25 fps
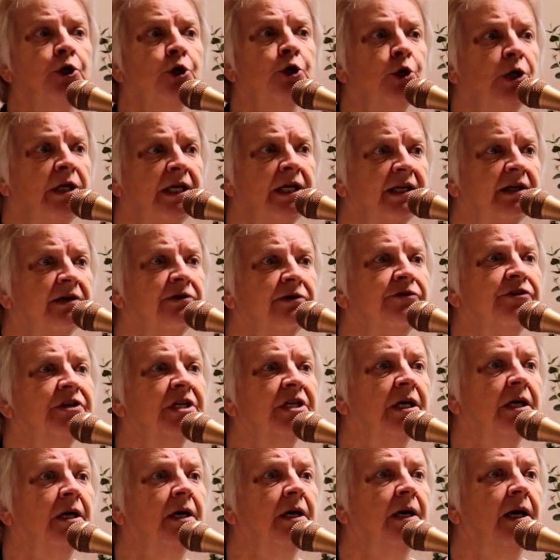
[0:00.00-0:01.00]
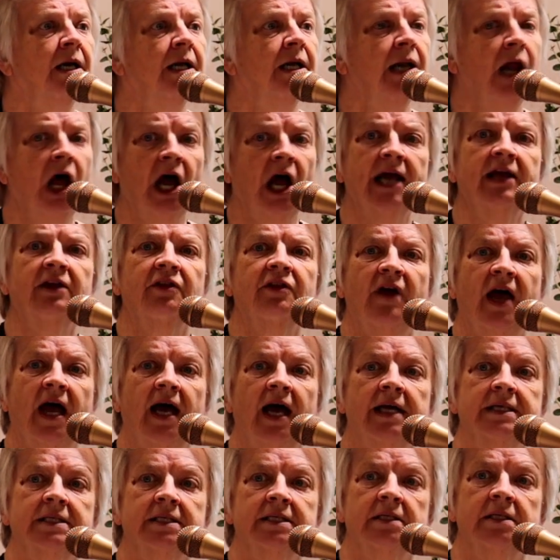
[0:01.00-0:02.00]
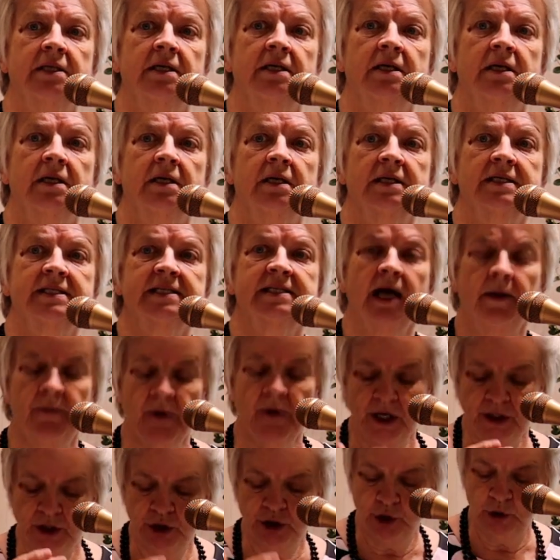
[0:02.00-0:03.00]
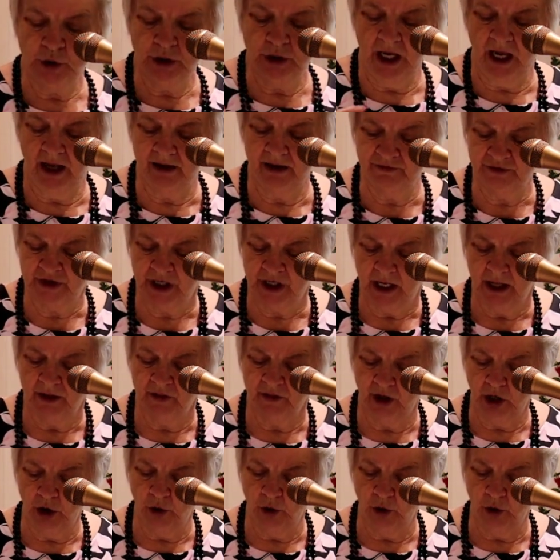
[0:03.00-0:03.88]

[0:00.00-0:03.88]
who lived like that. Someone who loved the